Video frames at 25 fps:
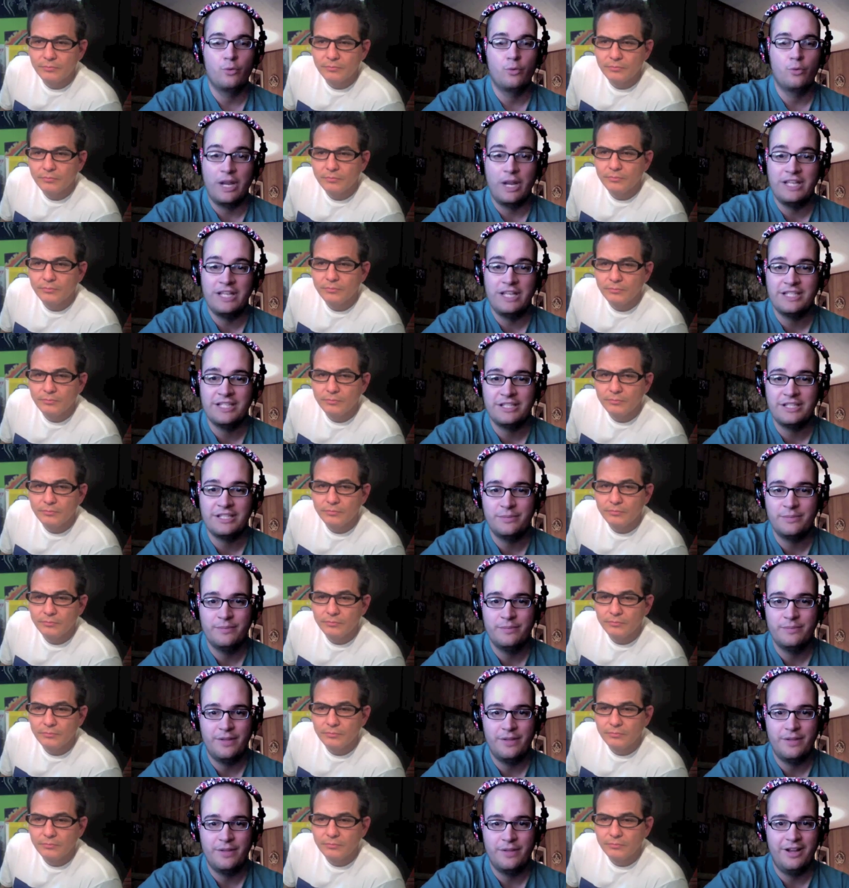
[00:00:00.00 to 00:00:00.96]
Speaker 1: racism,
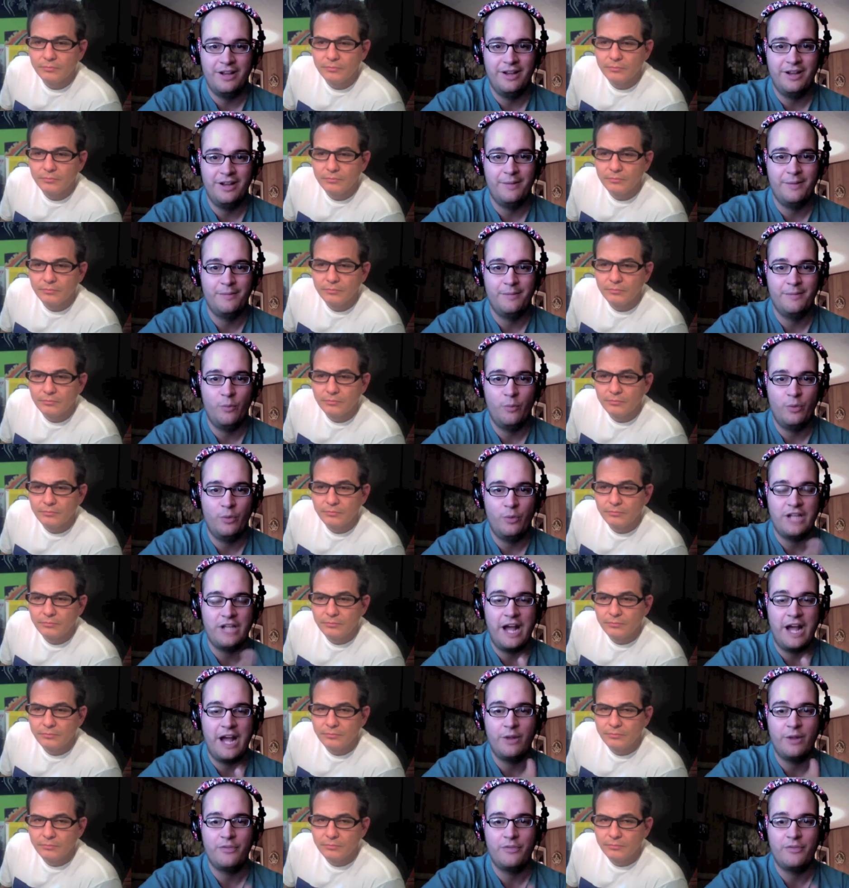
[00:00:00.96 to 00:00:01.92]
um, which I
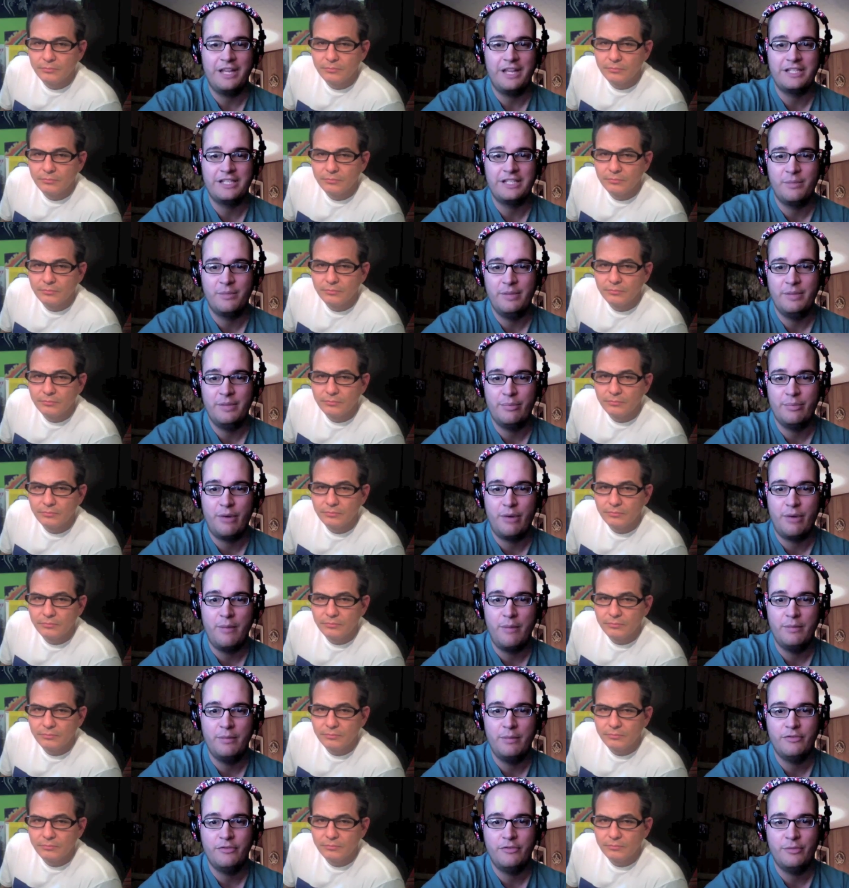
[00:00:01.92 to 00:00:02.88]
don't think is going to be a
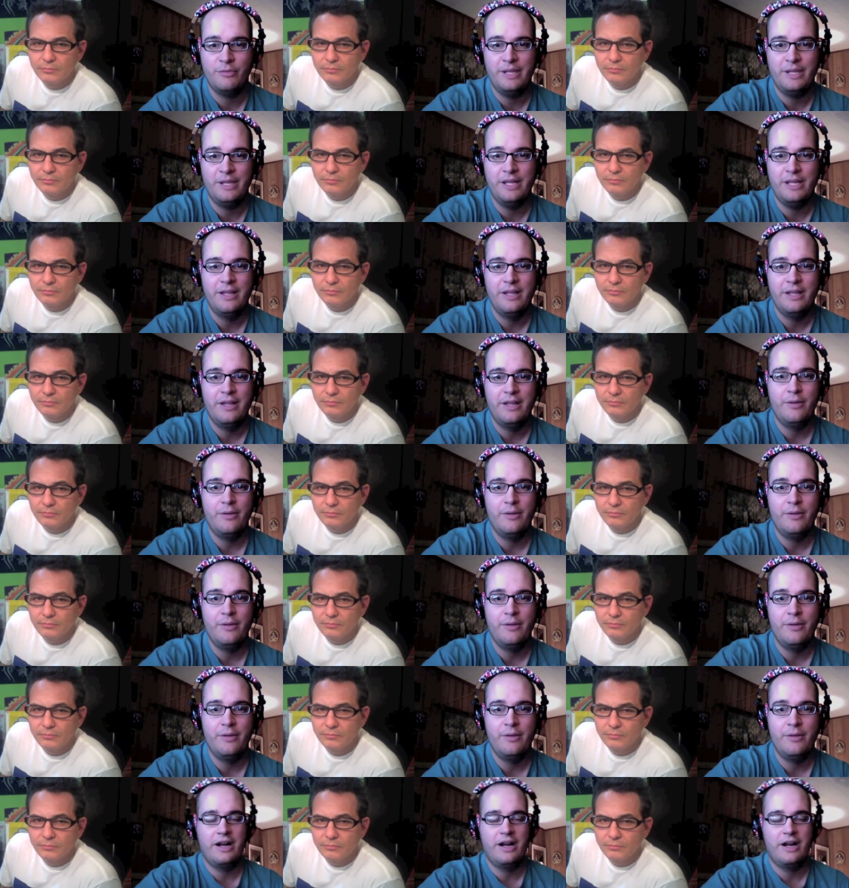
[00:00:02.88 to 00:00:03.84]
problem for me,
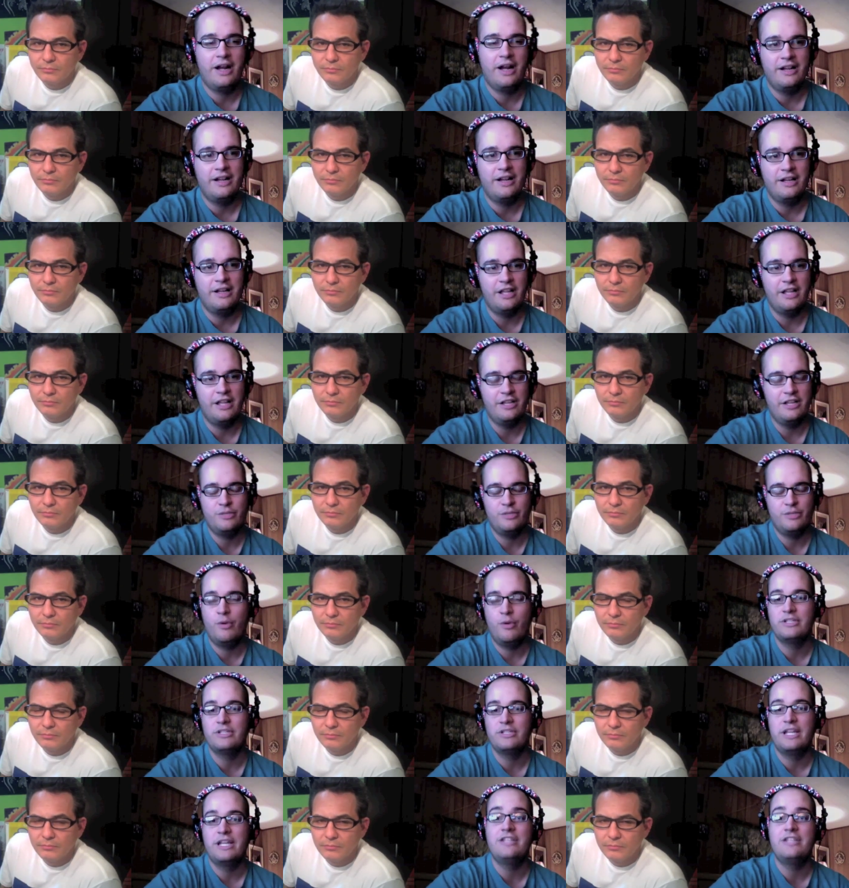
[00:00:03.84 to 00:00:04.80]
but
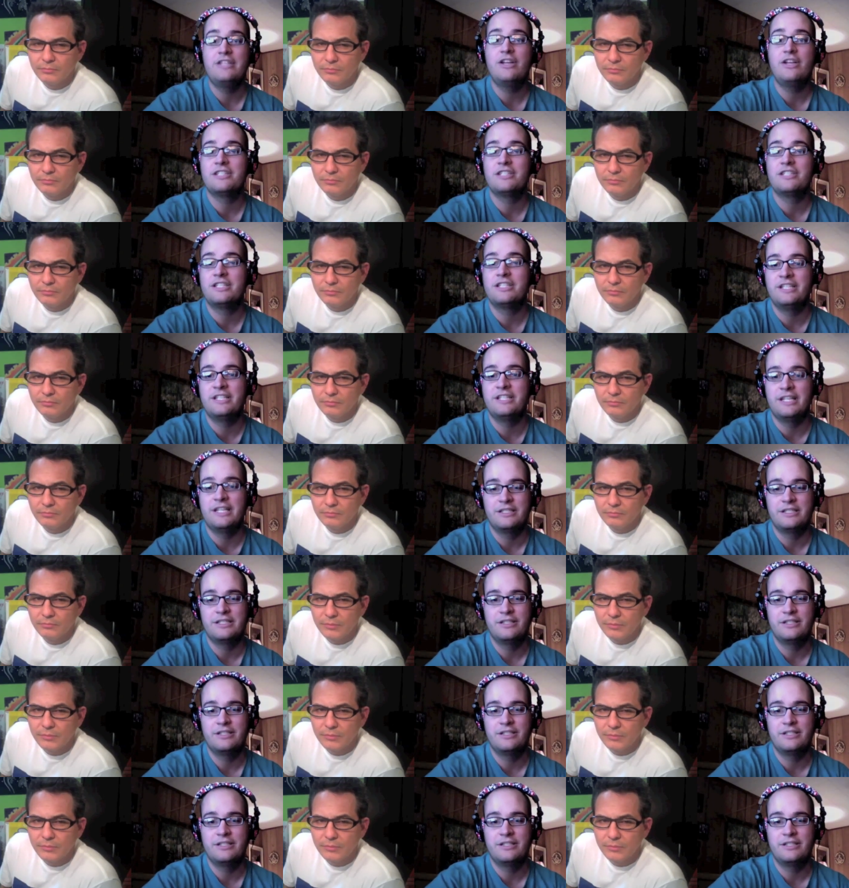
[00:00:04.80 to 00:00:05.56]
suppose it does exist.